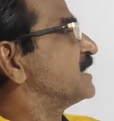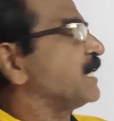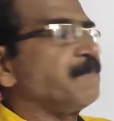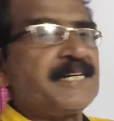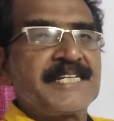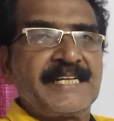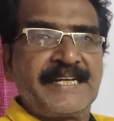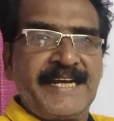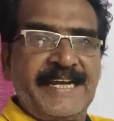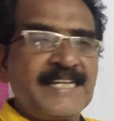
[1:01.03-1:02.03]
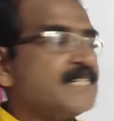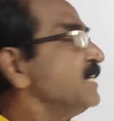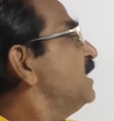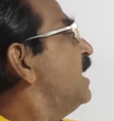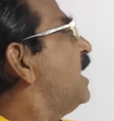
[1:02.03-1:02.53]
his commission
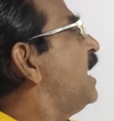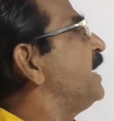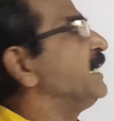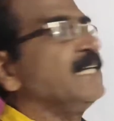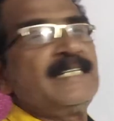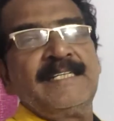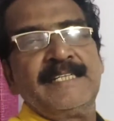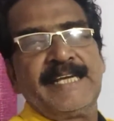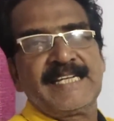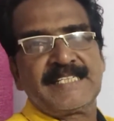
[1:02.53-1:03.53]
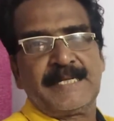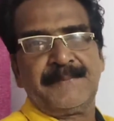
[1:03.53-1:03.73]
X and he has